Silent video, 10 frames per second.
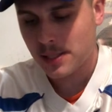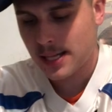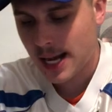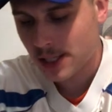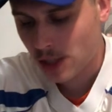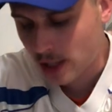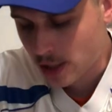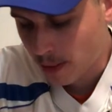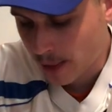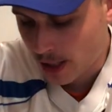is next.
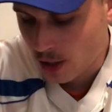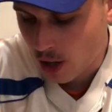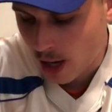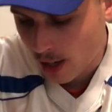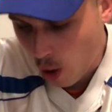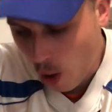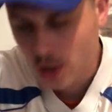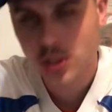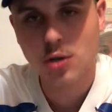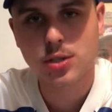It's going to be
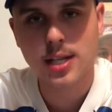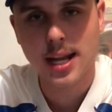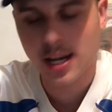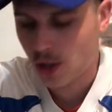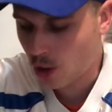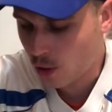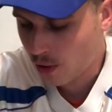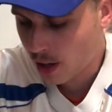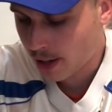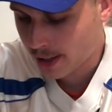also set at
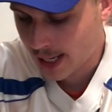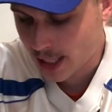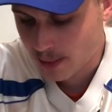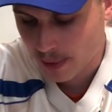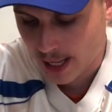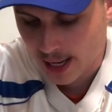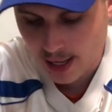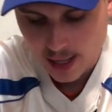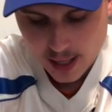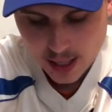noon on ESPN.
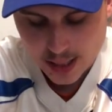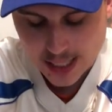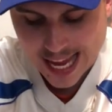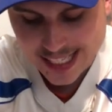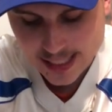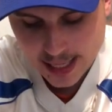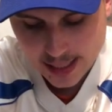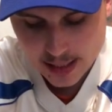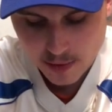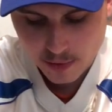It's Kent
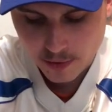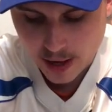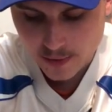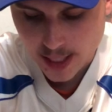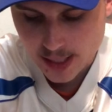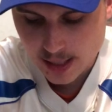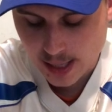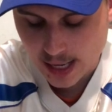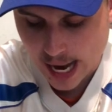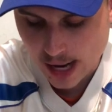State 7-5, Kent
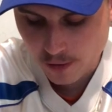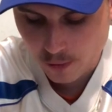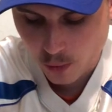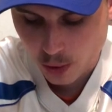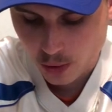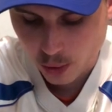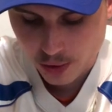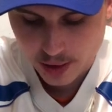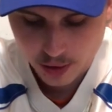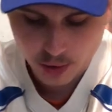State at 8-4,
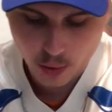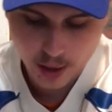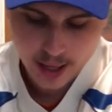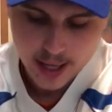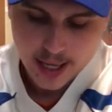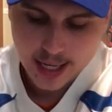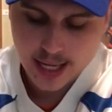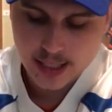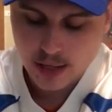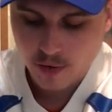Northern Illinois.
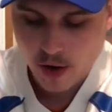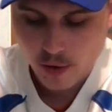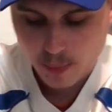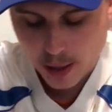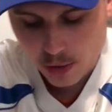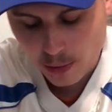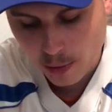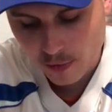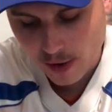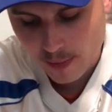Kent State favored by
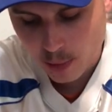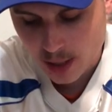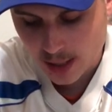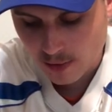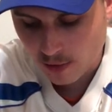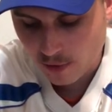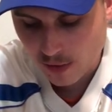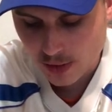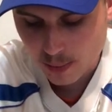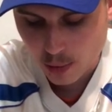3.5 points, given a
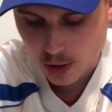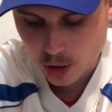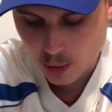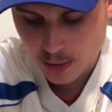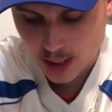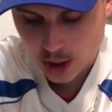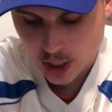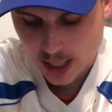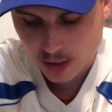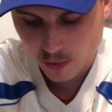50.2%
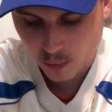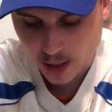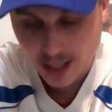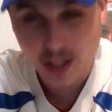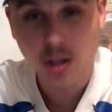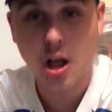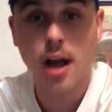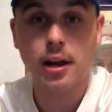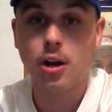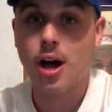chance of winning. A
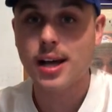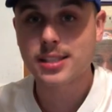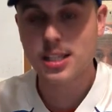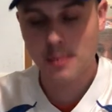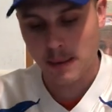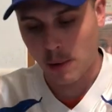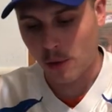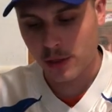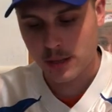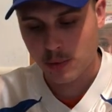lot of losses by
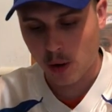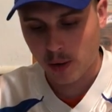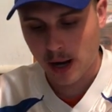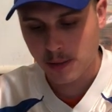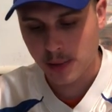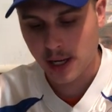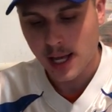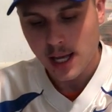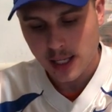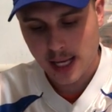both these programs, but
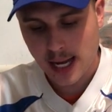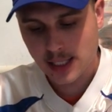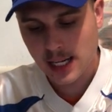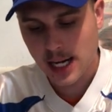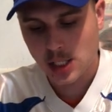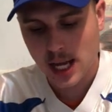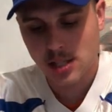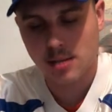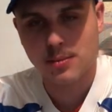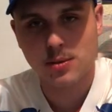Kent State actually
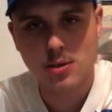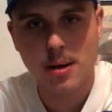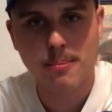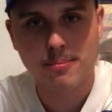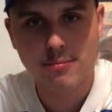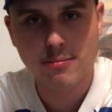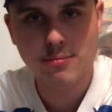has some